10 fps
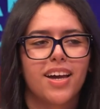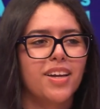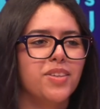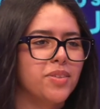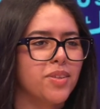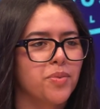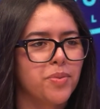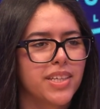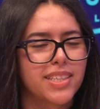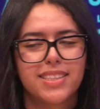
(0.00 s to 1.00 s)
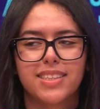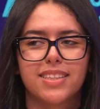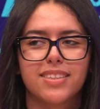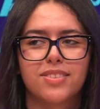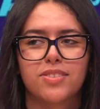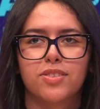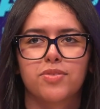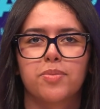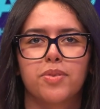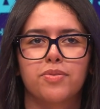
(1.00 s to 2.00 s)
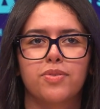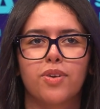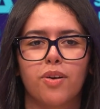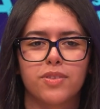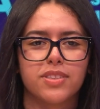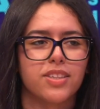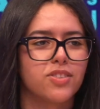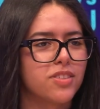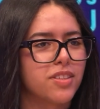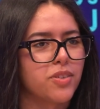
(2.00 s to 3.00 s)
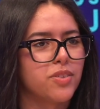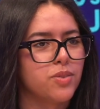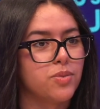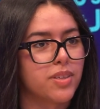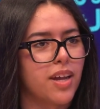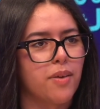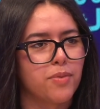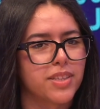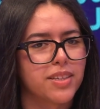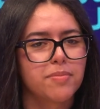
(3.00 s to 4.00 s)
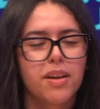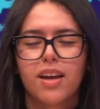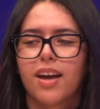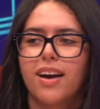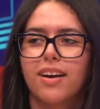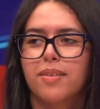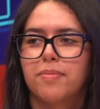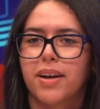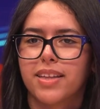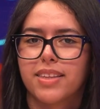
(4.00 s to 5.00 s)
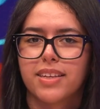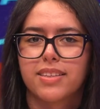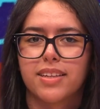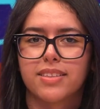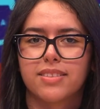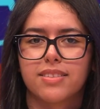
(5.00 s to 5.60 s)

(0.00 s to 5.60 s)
and we can see this just from the few conversations that you can have with him. I think that